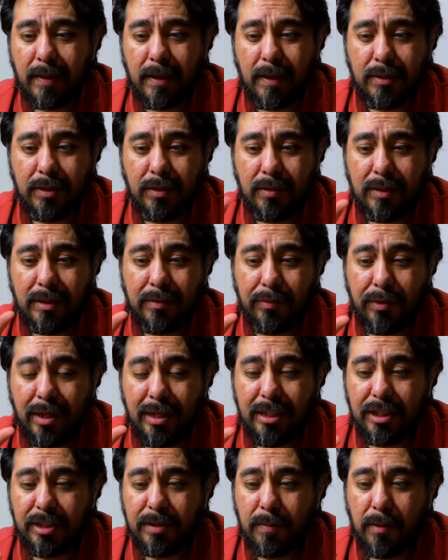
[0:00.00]
So it's
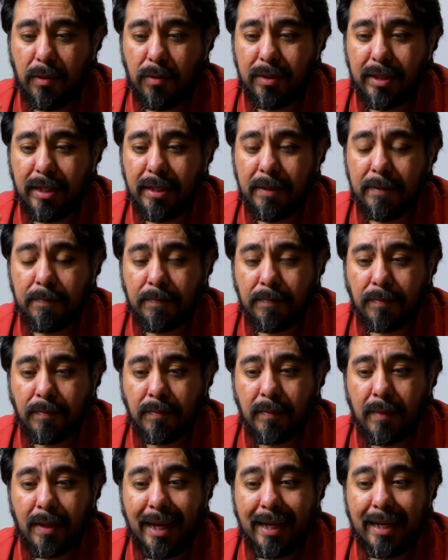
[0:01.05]
really smoky.
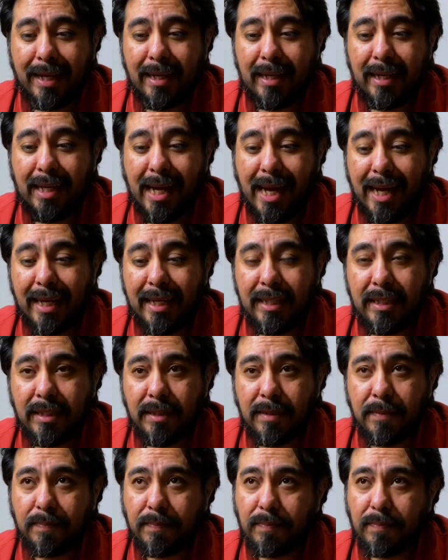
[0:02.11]
I get a nice,